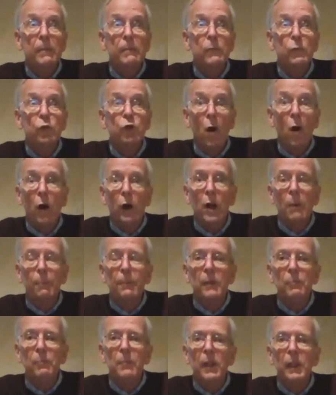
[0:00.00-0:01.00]
drawn up
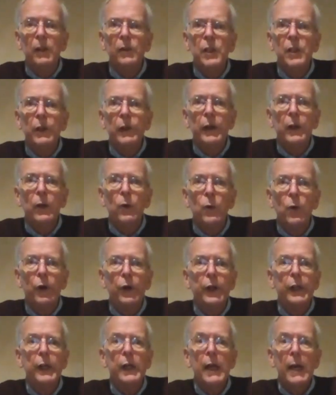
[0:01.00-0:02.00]
in military
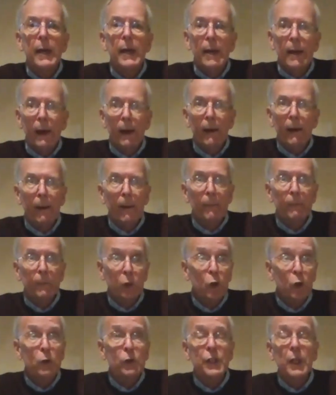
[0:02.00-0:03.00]
order,
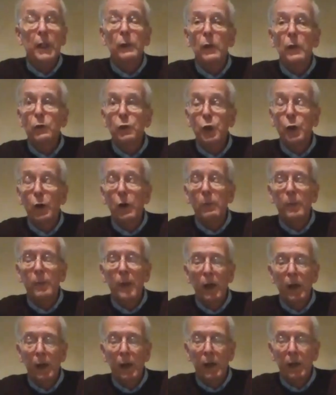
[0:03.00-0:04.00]
using the term
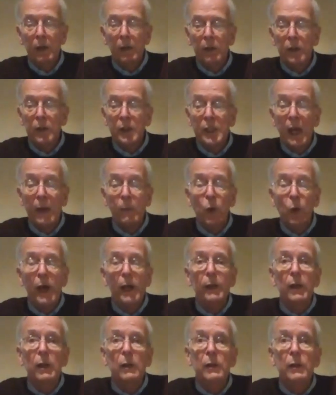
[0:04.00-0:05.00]
in the same way
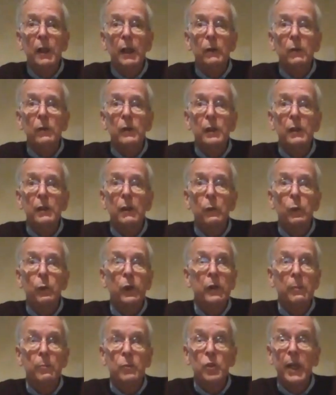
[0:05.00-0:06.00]
that
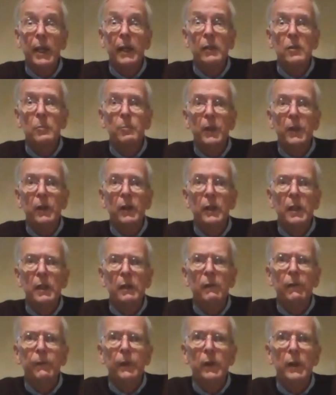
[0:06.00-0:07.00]
William Shakespeare did,
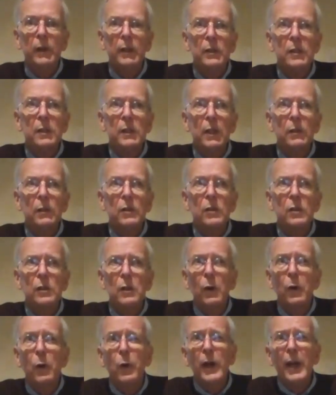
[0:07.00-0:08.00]
for instance.
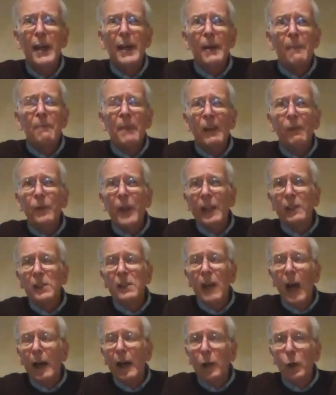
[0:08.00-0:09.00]
So if that's
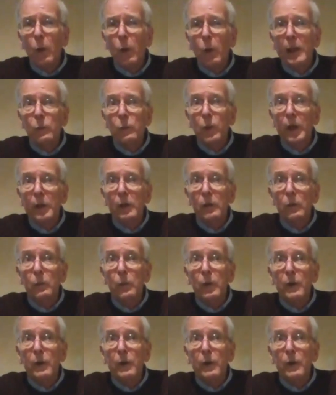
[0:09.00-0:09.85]
not quite what